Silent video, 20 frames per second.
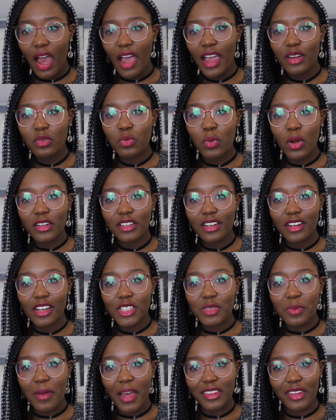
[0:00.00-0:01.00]
I had one
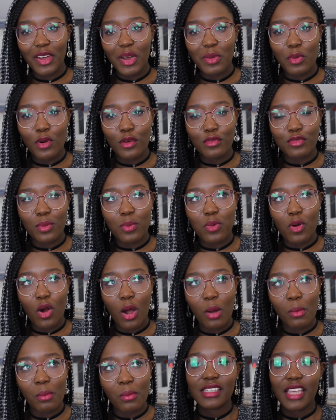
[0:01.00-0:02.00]
clutch bag that I bought for
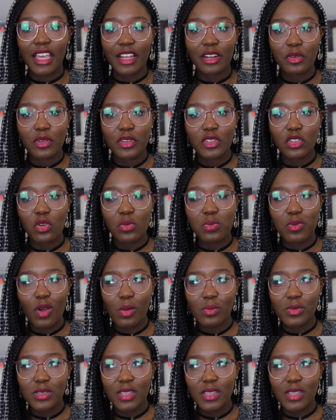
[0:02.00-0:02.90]
prom, secondary school prom,